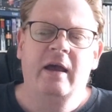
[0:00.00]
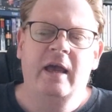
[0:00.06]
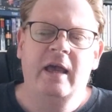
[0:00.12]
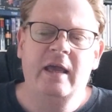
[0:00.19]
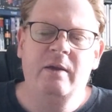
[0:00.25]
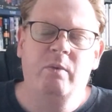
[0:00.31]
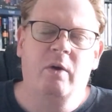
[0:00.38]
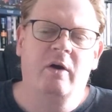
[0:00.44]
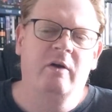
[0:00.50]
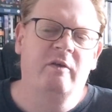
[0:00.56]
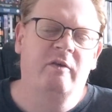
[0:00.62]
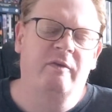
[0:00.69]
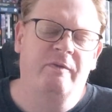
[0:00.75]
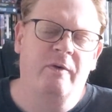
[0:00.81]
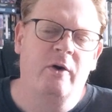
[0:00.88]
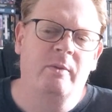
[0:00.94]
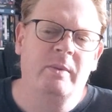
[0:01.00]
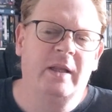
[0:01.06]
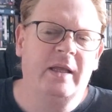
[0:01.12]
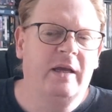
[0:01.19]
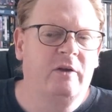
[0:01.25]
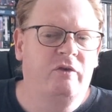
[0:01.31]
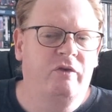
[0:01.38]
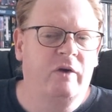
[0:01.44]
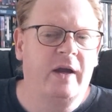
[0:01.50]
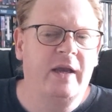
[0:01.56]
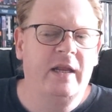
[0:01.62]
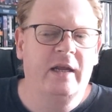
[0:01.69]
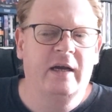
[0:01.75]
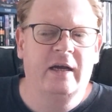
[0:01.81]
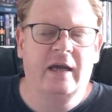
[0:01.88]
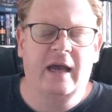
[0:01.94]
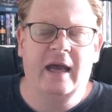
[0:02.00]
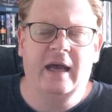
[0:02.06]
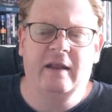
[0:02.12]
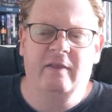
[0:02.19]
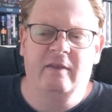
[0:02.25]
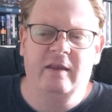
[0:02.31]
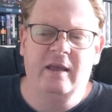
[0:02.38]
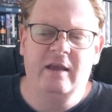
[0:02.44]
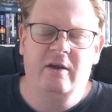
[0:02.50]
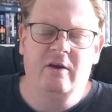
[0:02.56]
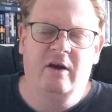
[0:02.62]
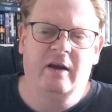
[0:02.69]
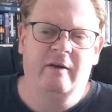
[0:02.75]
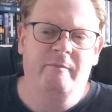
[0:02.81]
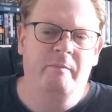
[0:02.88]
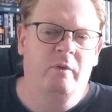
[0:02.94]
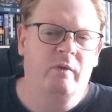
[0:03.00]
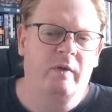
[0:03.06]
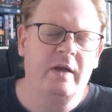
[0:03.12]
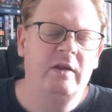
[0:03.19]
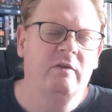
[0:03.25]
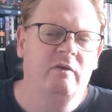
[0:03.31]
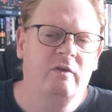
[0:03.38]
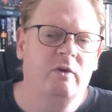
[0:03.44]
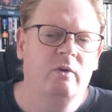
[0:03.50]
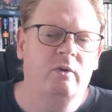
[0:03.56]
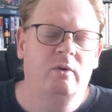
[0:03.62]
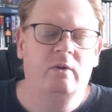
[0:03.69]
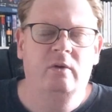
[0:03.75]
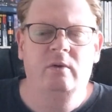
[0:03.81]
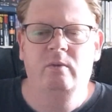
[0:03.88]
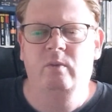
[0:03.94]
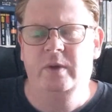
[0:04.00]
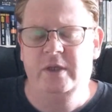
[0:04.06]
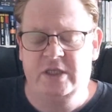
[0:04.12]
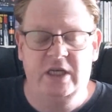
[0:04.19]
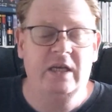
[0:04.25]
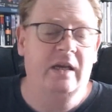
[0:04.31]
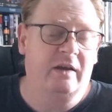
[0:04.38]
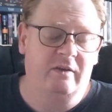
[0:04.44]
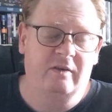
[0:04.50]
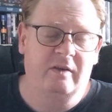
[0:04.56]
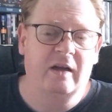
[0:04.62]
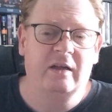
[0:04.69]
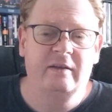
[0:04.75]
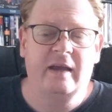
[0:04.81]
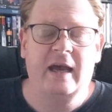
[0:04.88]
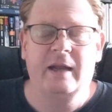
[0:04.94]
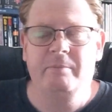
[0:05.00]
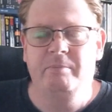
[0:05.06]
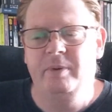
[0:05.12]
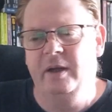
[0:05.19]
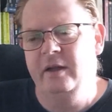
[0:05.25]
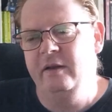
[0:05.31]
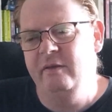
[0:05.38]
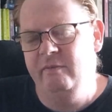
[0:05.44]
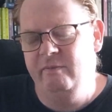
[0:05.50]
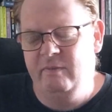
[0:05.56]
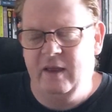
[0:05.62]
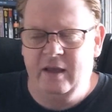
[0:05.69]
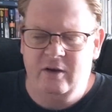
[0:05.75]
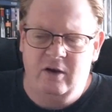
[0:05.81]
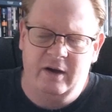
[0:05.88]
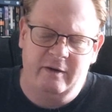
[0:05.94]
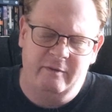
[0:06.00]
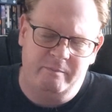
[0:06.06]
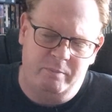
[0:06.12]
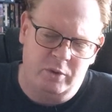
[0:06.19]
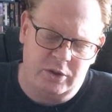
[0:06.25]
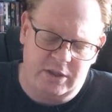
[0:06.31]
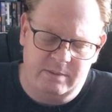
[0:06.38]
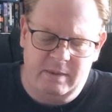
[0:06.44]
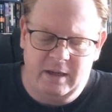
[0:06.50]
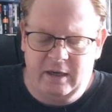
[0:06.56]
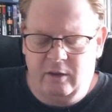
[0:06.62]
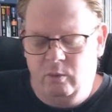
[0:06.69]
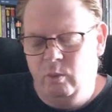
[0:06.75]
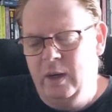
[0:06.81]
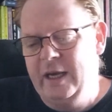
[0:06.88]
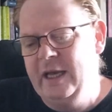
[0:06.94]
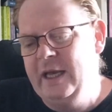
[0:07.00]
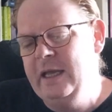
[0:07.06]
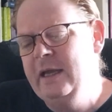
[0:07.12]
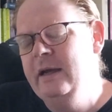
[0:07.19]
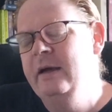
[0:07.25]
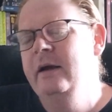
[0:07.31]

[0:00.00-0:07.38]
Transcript: He was formerly a trainer at the kind of Marine school, which he excelled at, but they kind of pushed him out of the way.